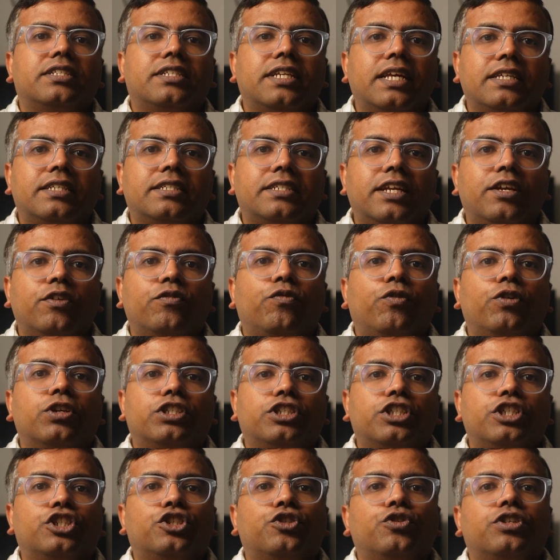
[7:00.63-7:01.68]
testing for
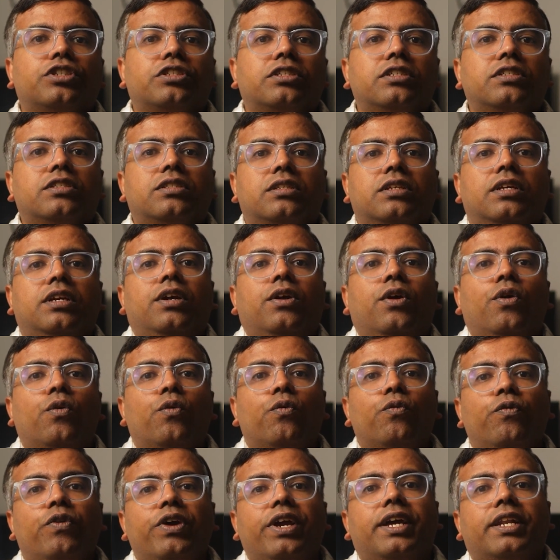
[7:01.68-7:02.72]
situations
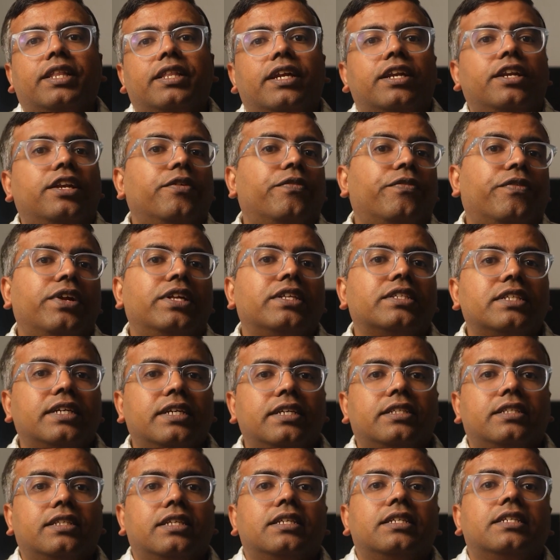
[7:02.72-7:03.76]
where the difference
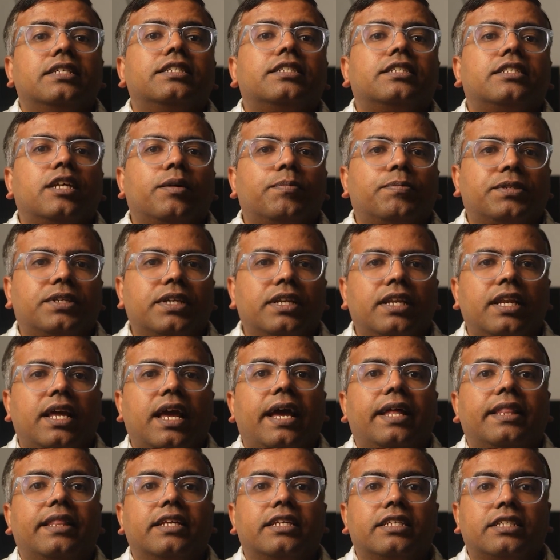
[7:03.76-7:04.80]
is subtle
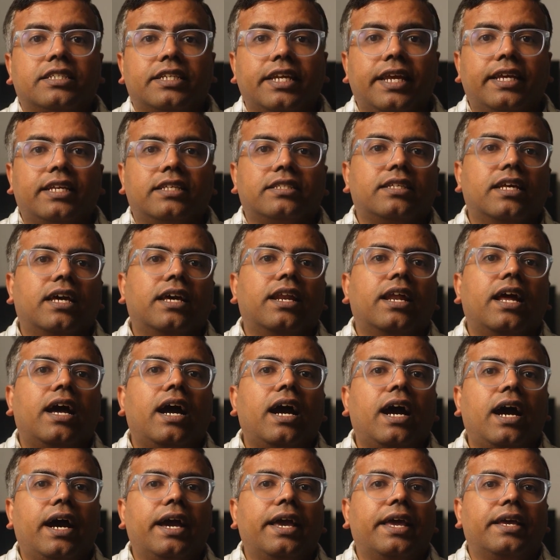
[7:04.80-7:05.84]
and the stakes are
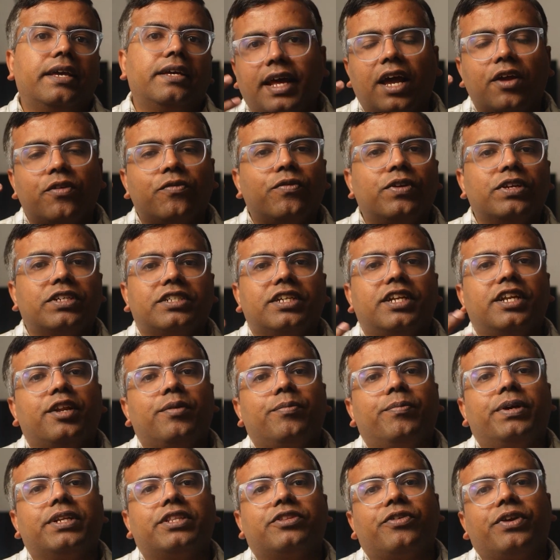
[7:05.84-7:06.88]
high. Time waster
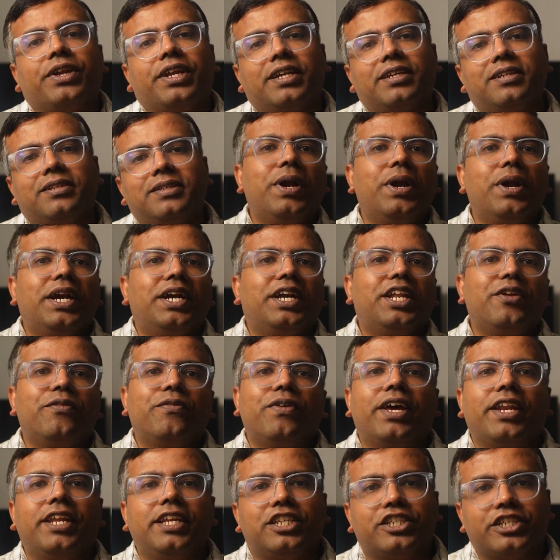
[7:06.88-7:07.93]
number 3,
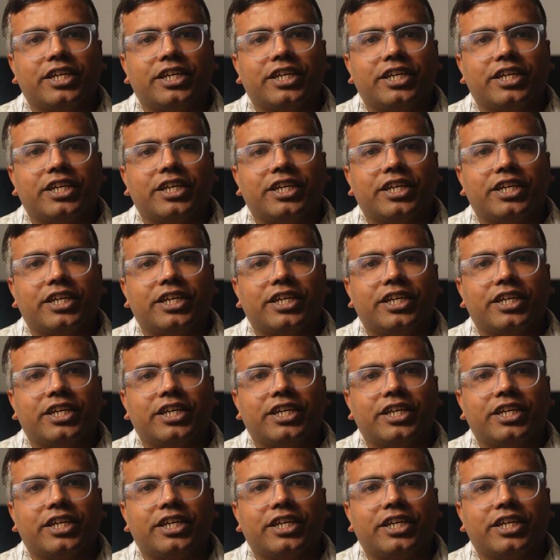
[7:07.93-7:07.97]
multivariate